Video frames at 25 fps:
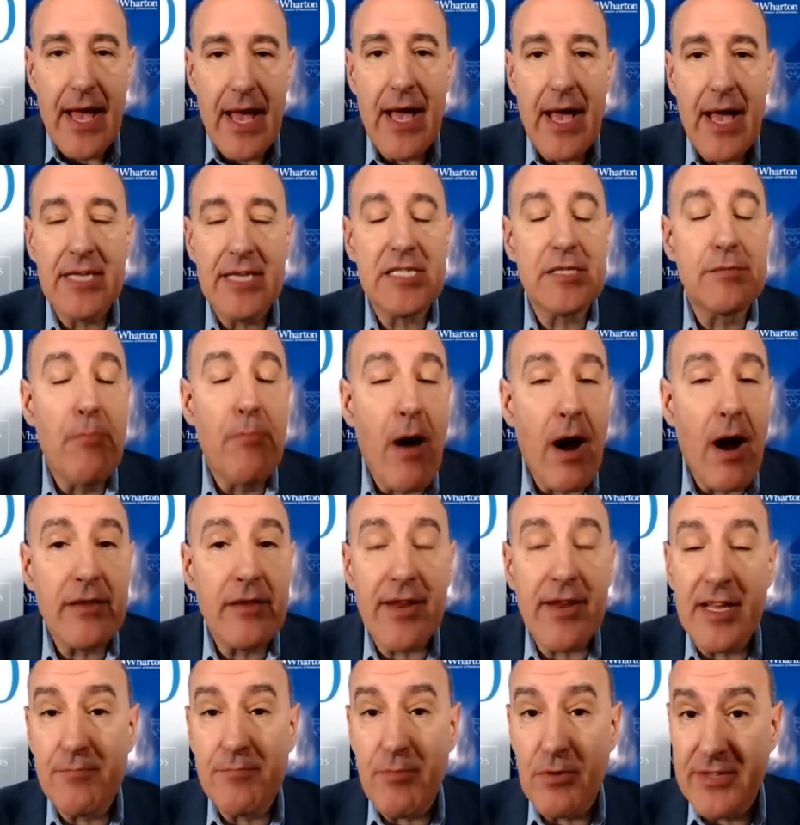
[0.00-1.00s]
Uh,
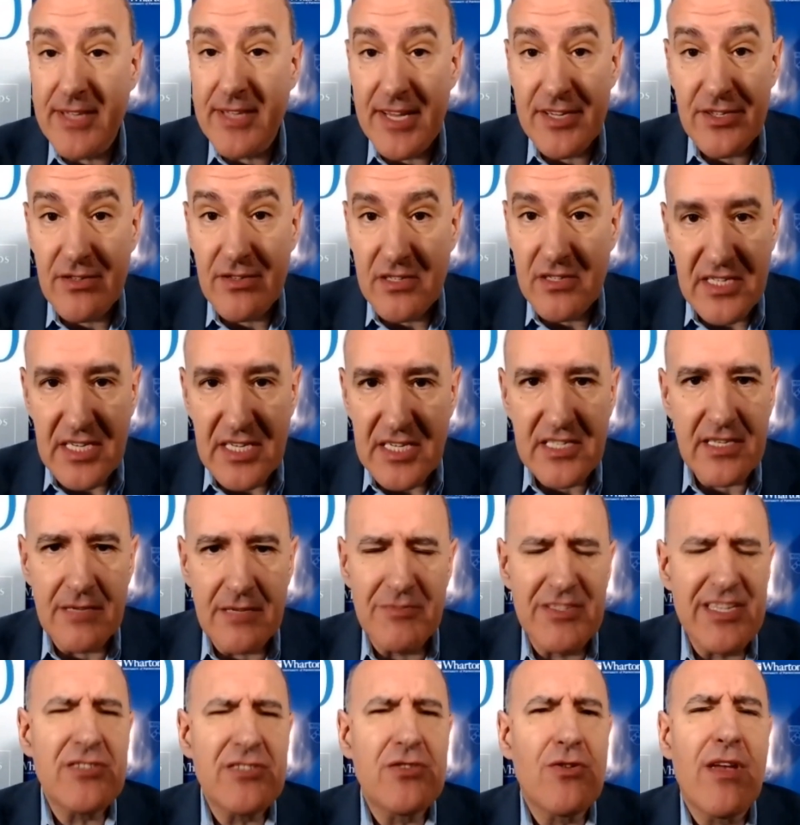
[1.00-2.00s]
smart transportation
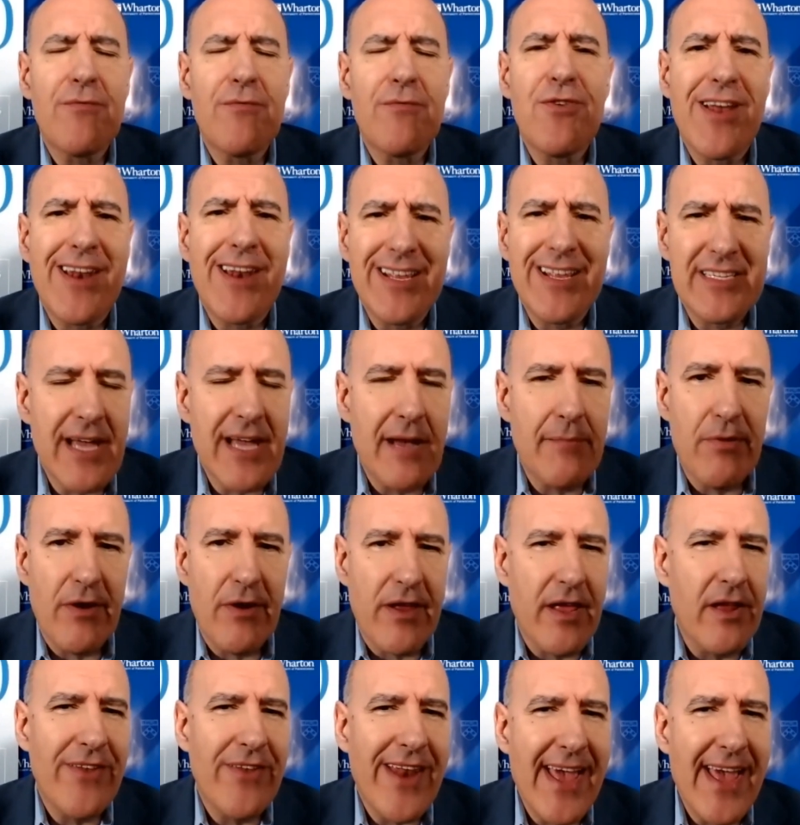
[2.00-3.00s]
systems, just to give you an
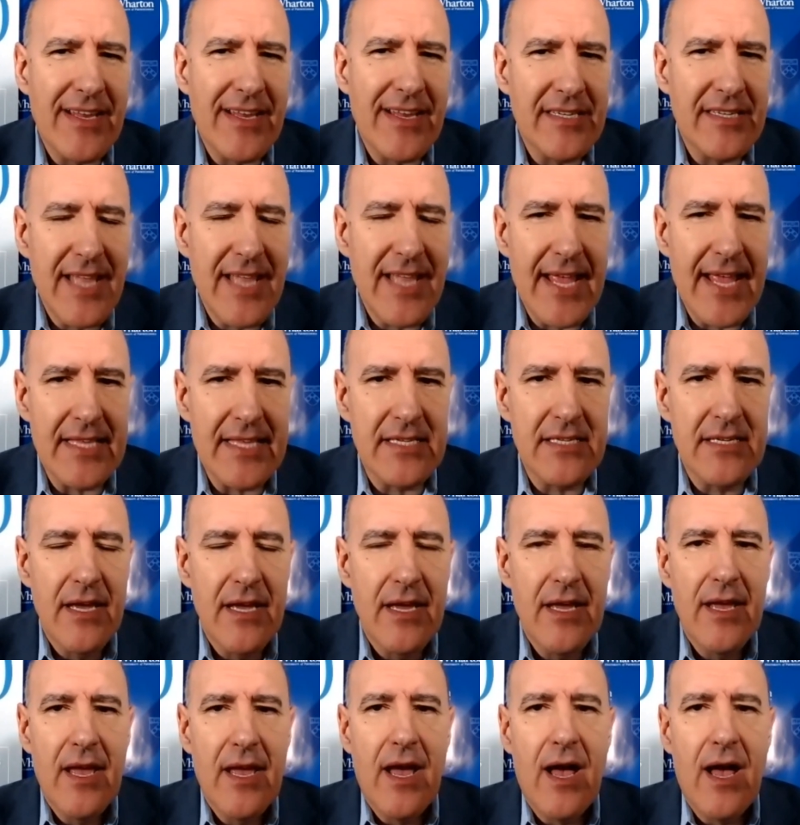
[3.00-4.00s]
example, here in the United States,
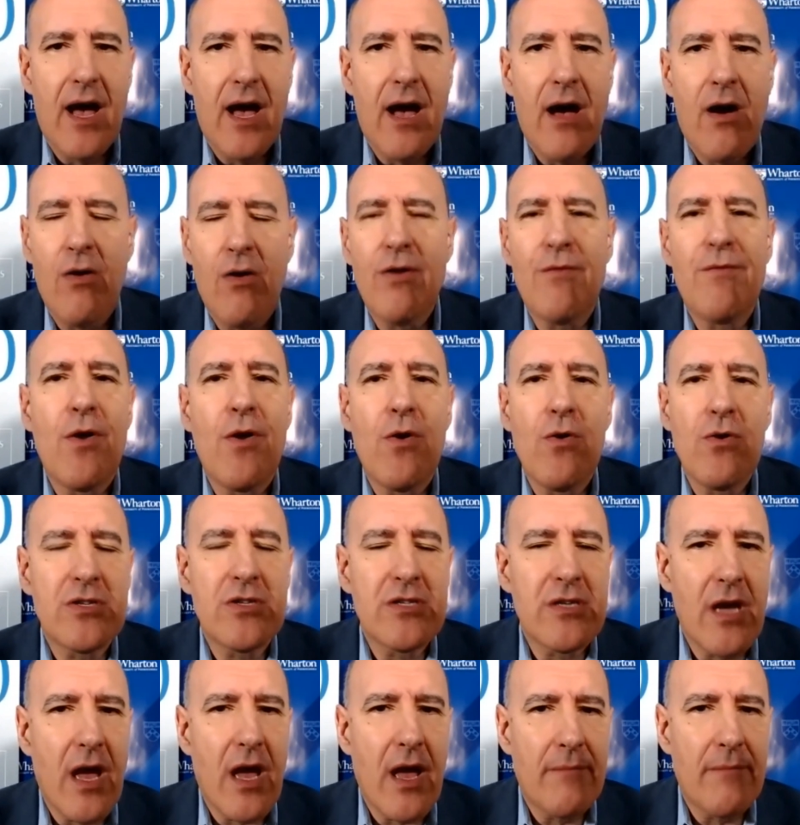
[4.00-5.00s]
uh, all of
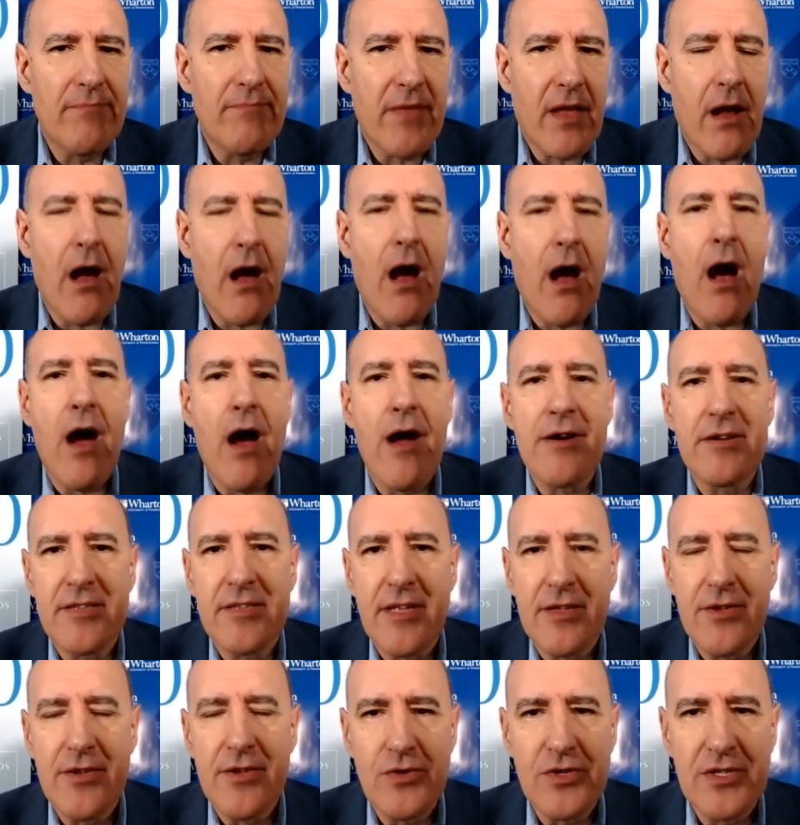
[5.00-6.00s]
those um,
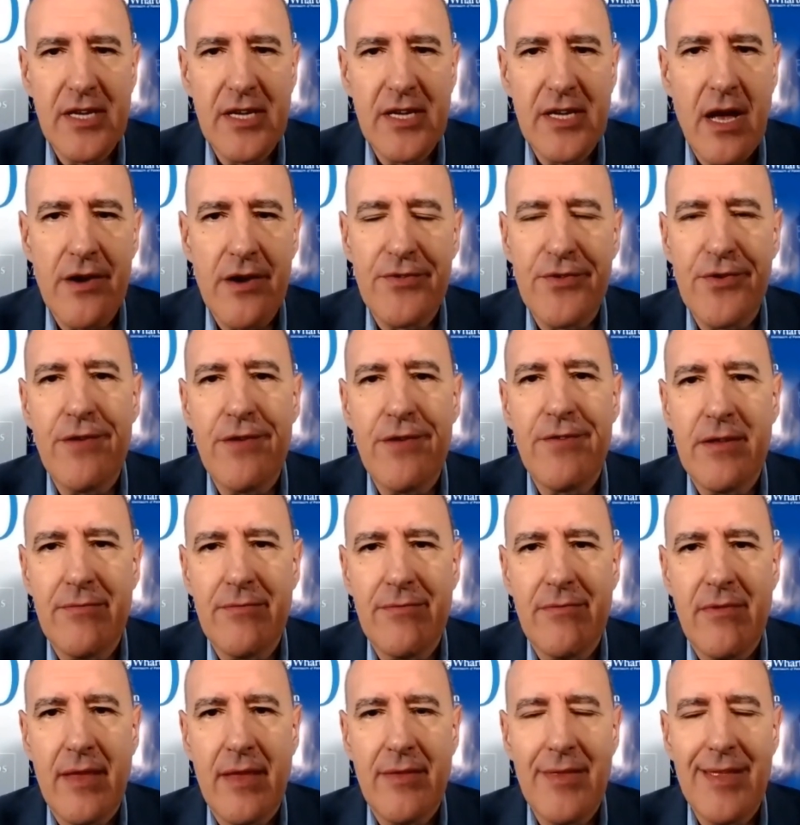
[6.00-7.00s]
cars that you see are
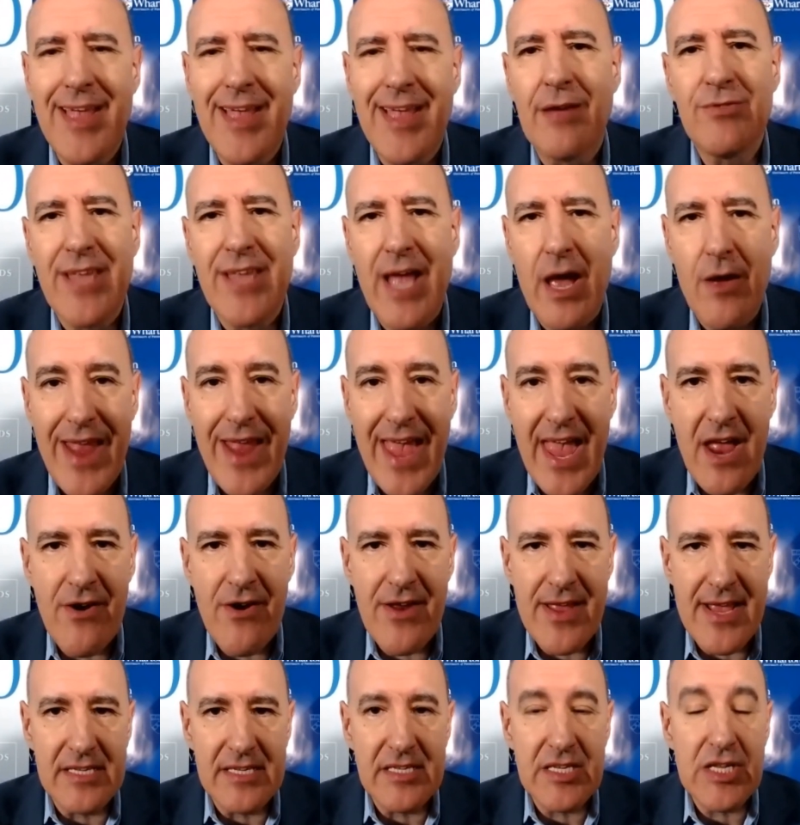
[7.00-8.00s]
driven in the downtown
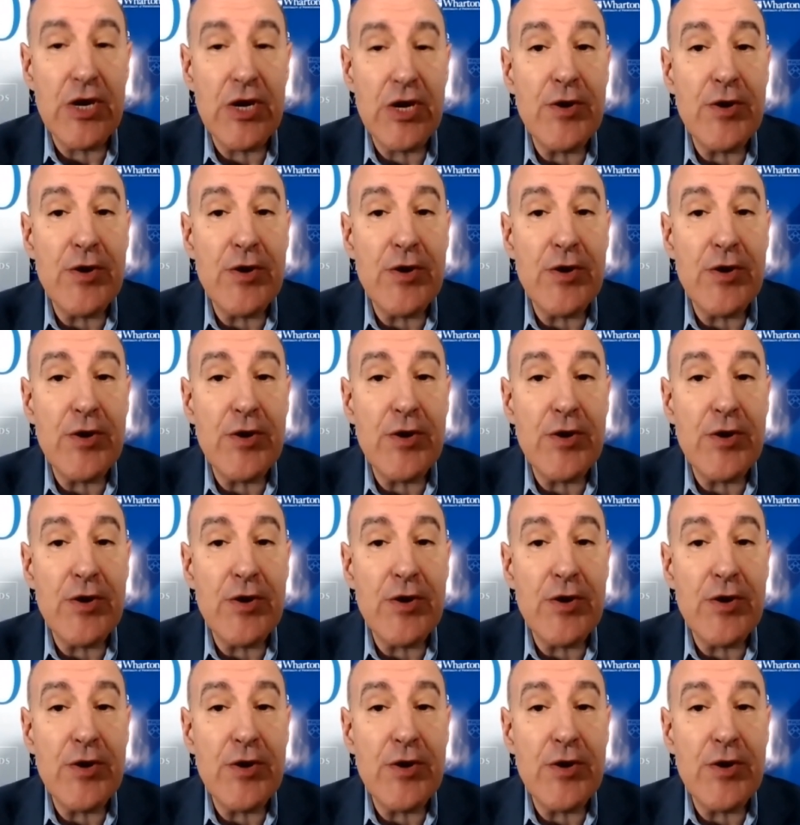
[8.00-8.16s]
areas.